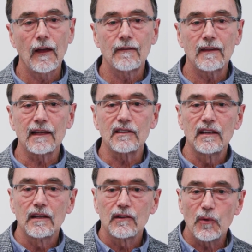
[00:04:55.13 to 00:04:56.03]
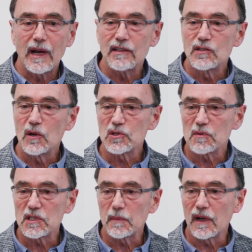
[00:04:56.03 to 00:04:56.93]
And that graded
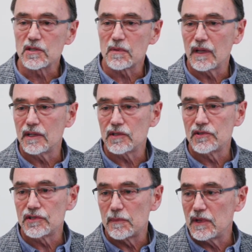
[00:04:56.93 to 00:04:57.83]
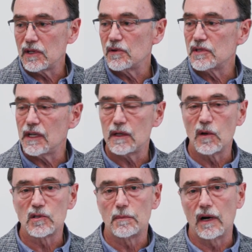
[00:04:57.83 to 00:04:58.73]
dose-response relationship that you see in
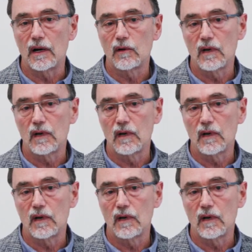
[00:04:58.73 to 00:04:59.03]
those bar